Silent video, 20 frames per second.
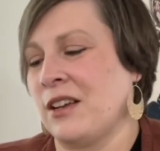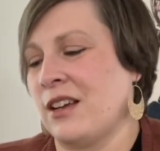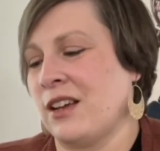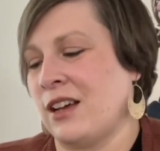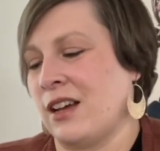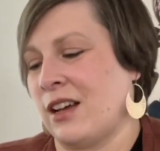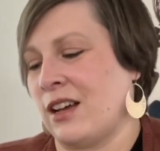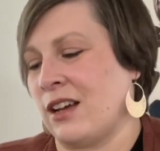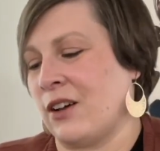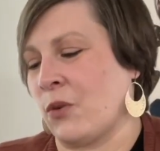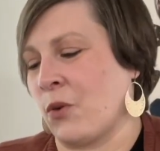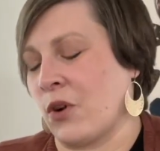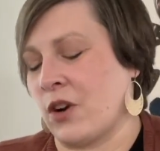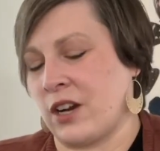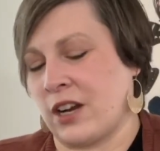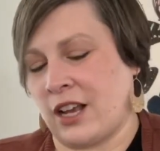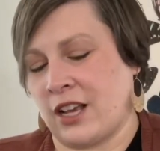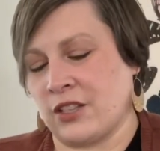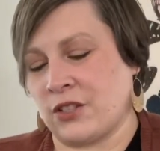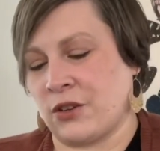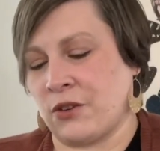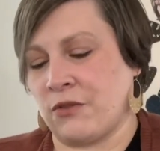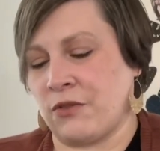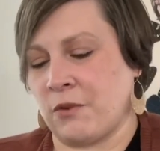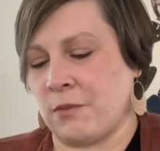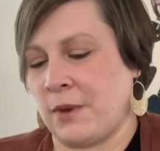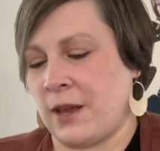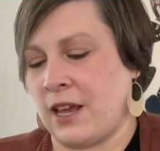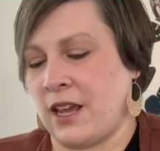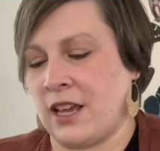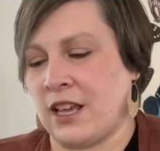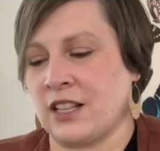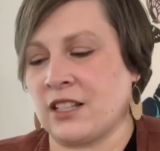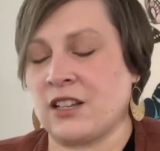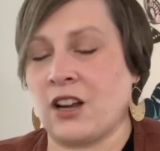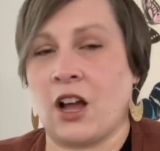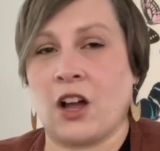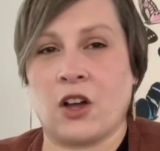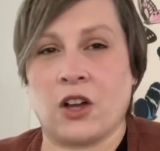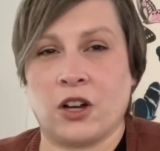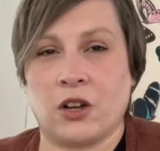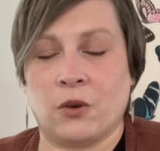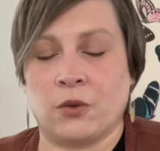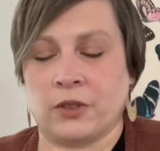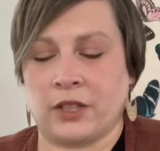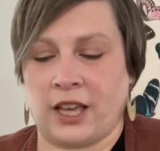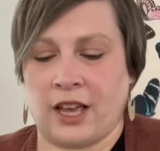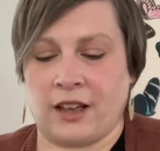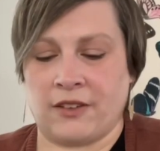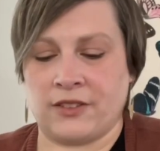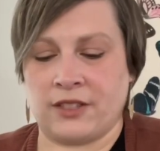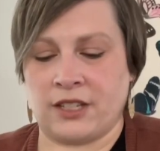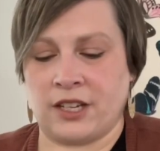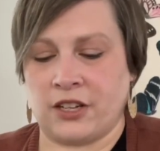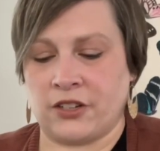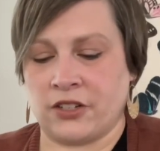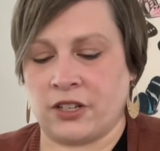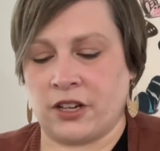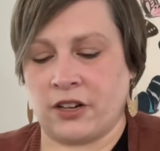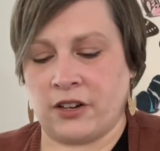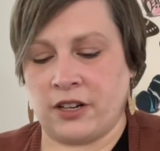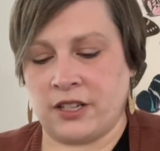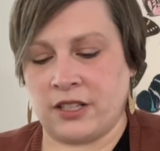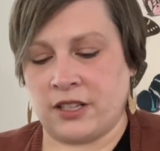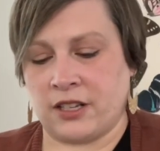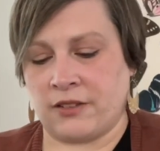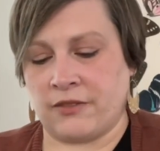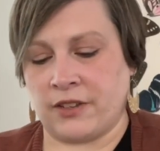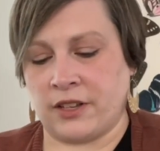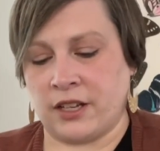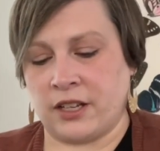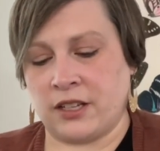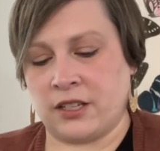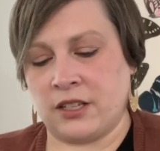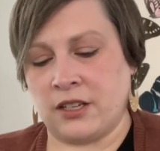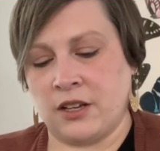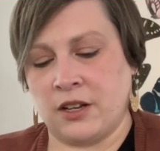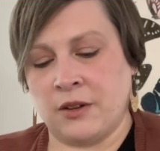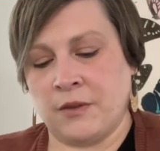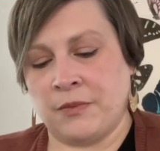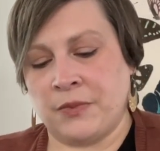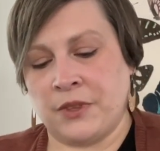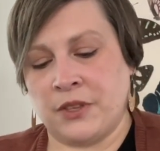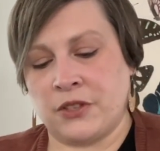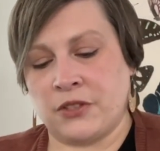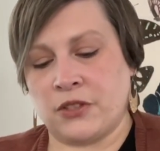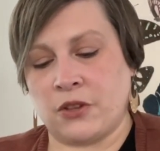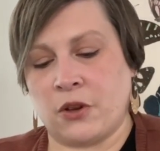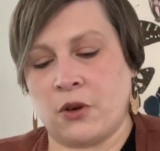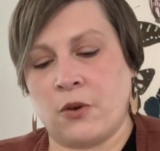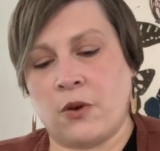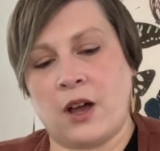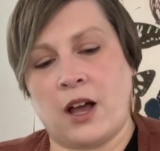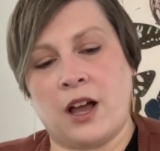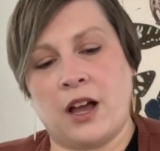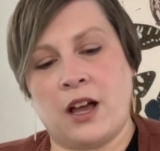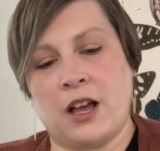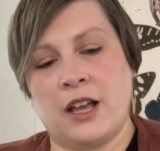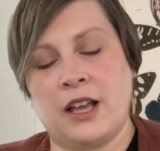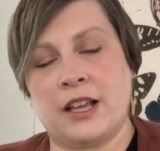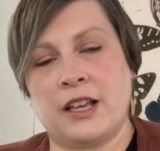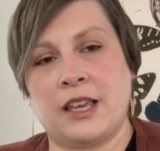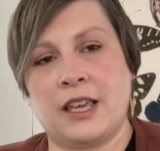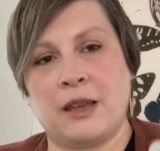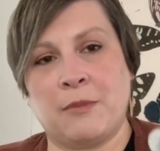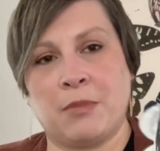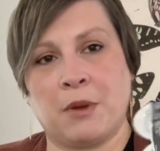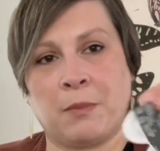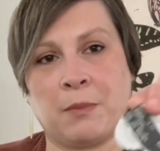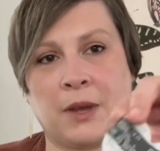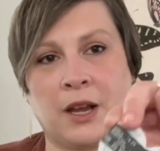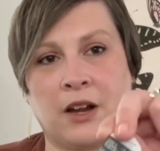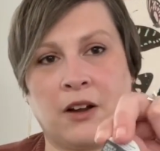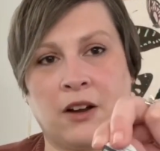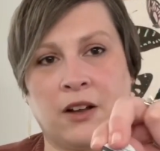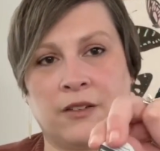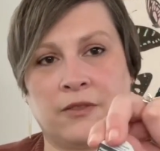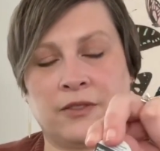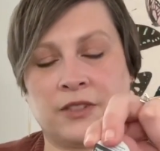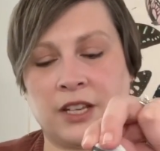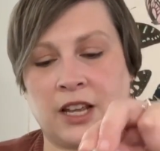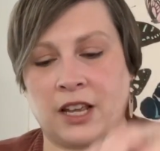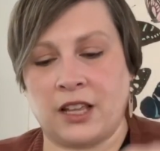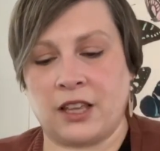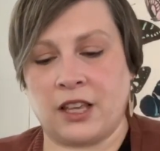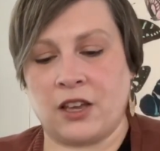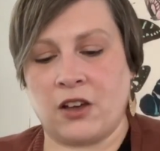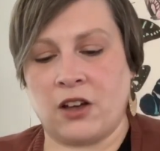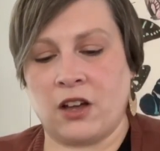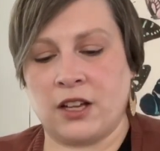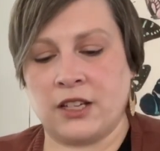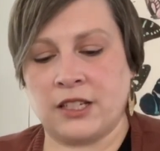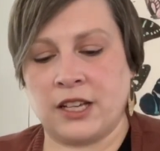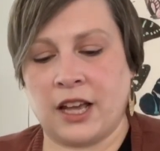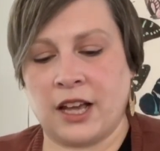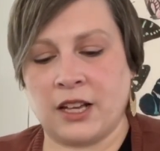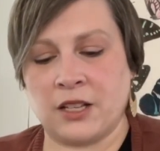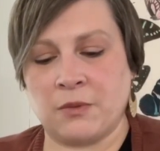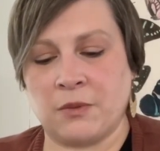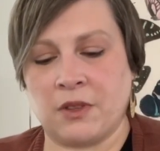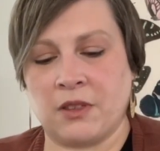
organizer for me, it's not going to only have stationery stuff in it. So I keep a pair of daily contacts with